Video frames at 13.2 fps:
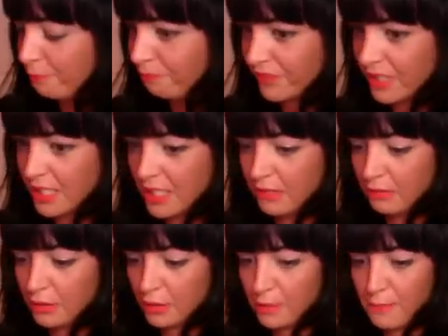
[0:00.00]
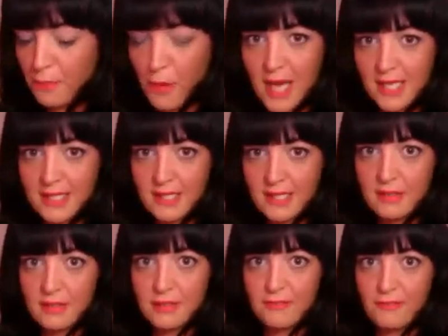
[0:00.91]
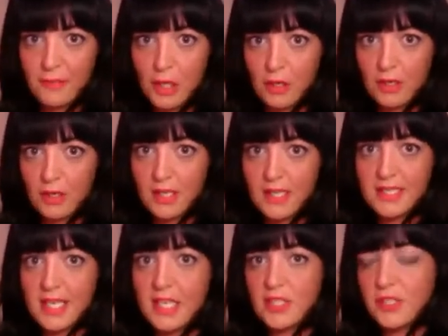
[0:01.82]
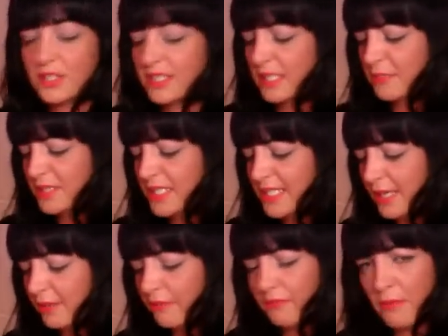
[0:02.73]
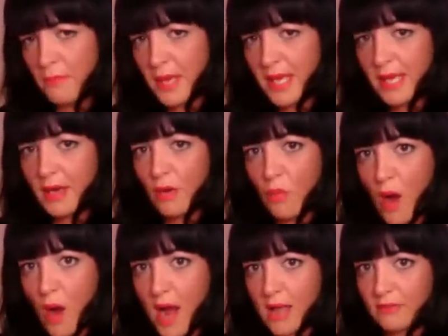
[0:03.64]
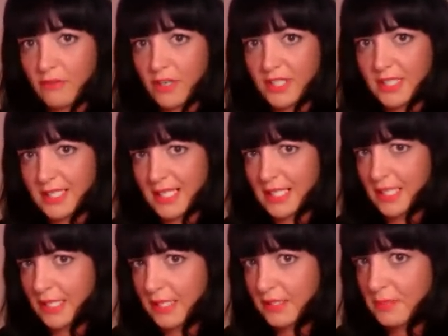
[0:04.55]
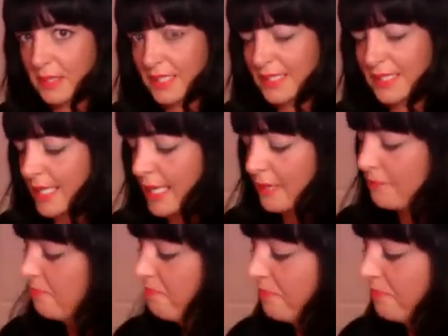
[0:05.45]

You look brightened, flawless. It just seems to take for me a while for it to settle into my skin.